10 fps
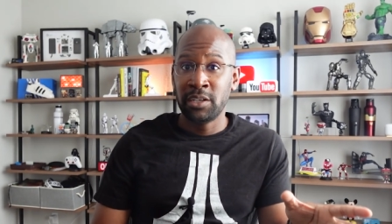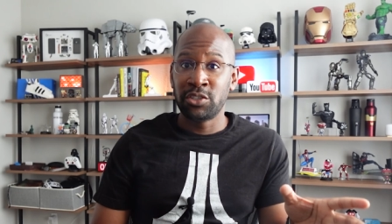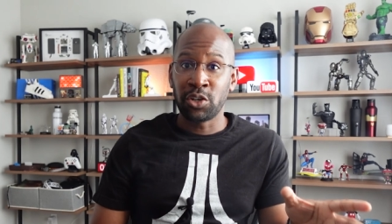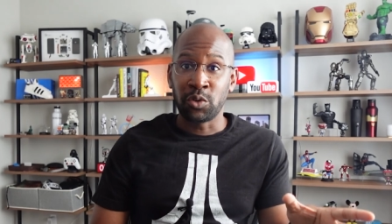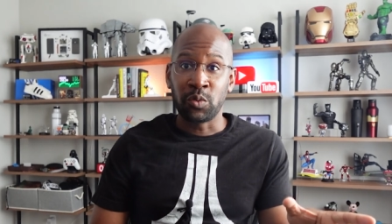
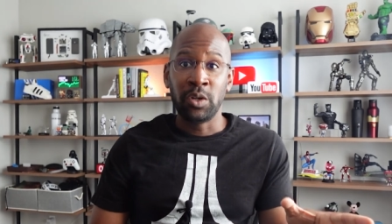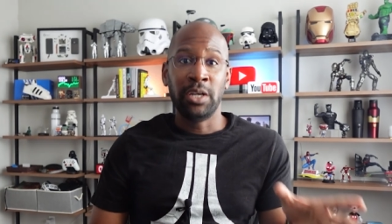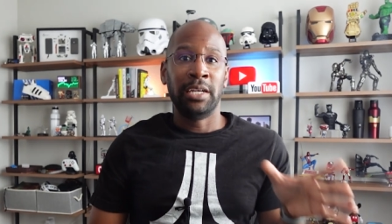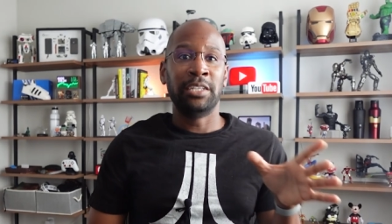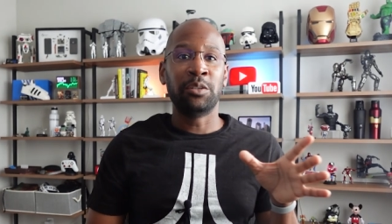So
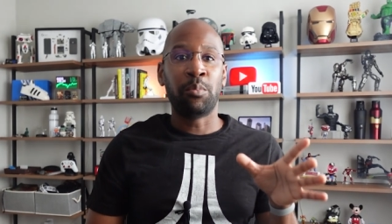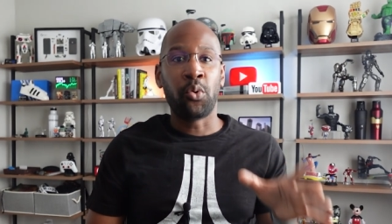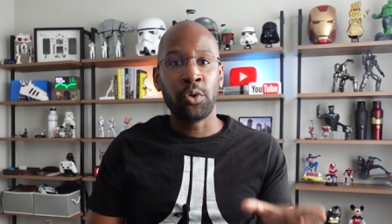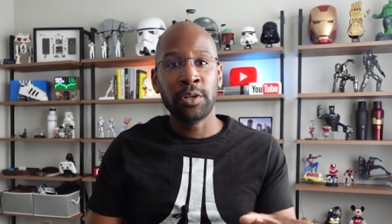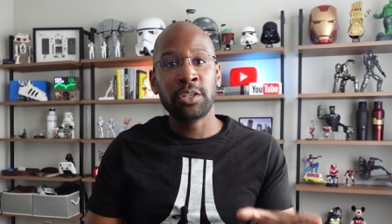it's
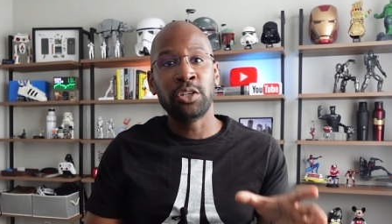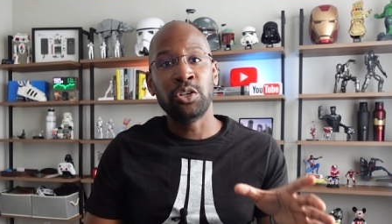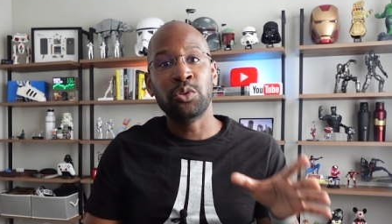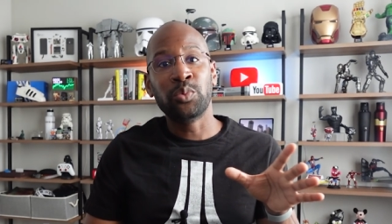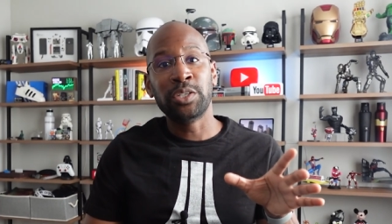important to do
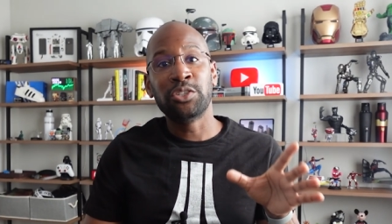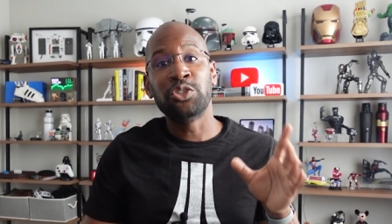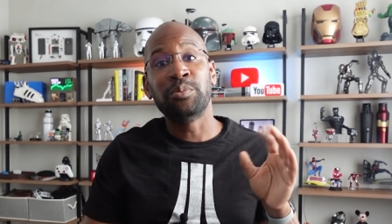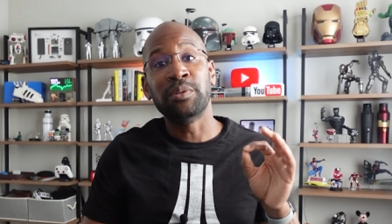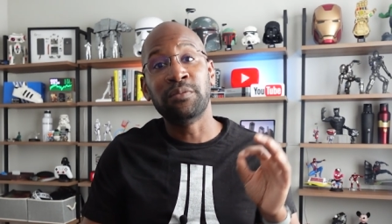your
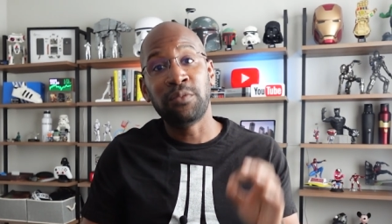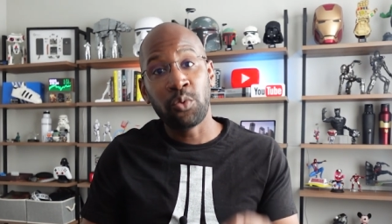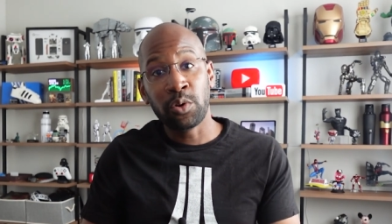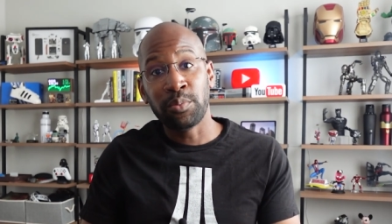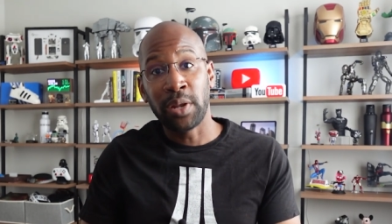research
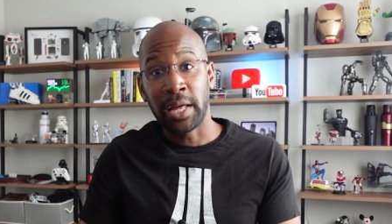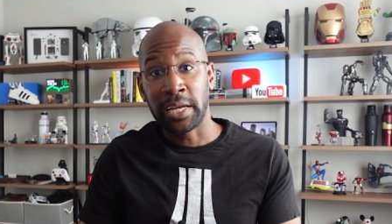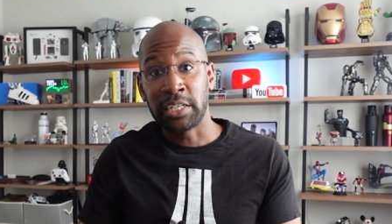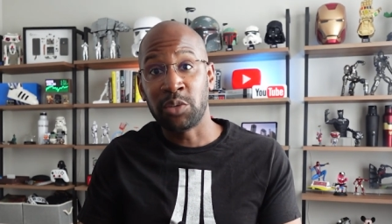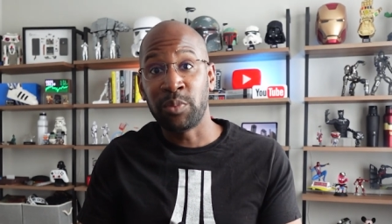before
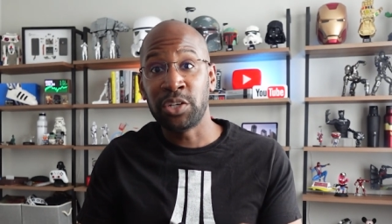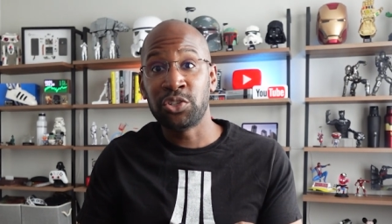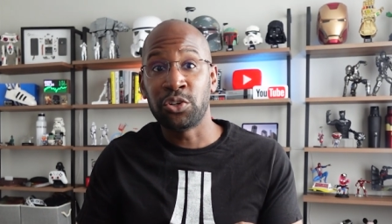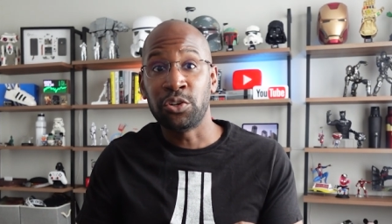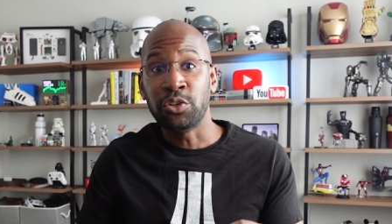applying to make
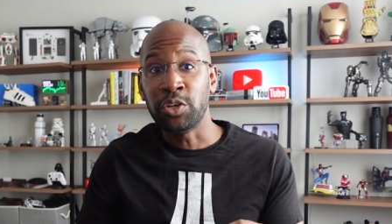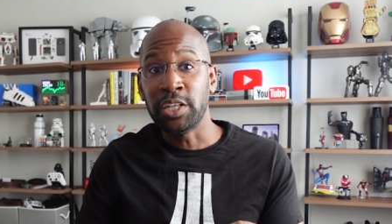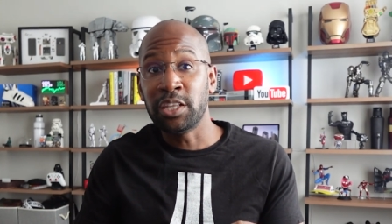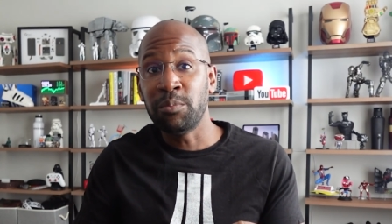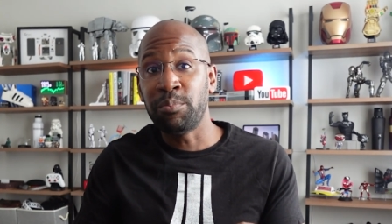sure you
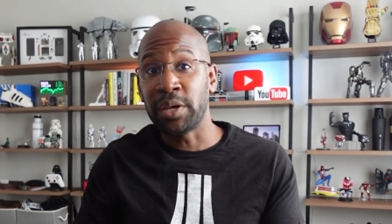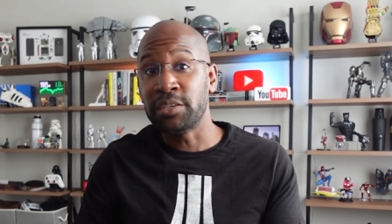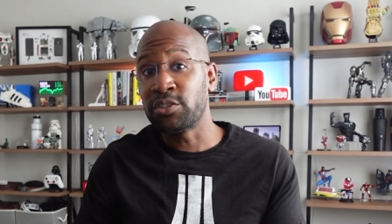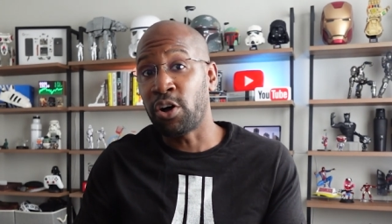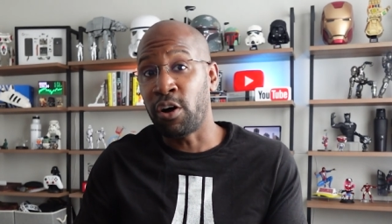get the
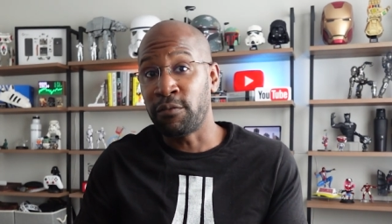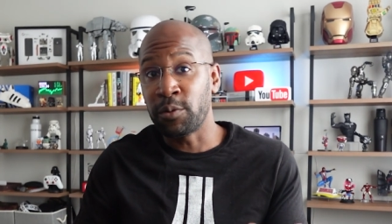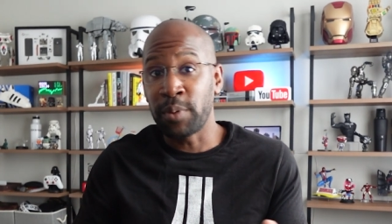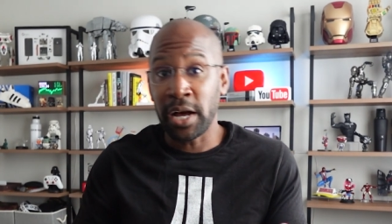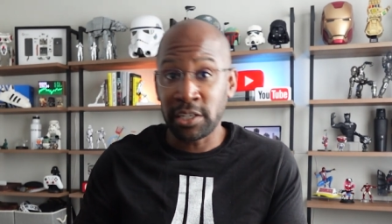best
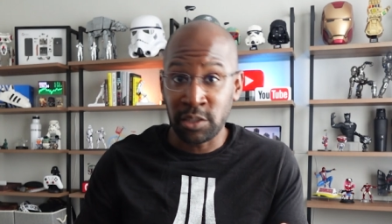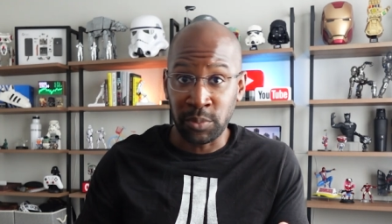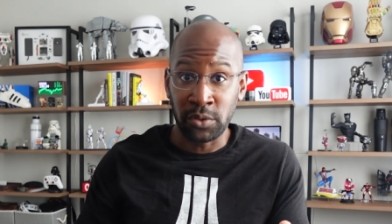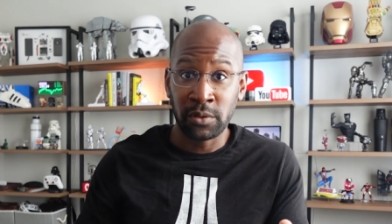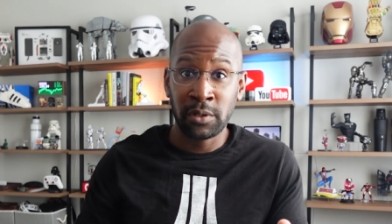offer
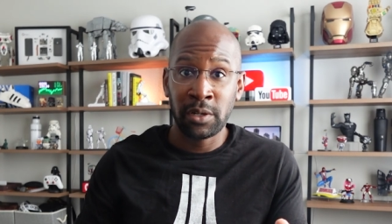possible.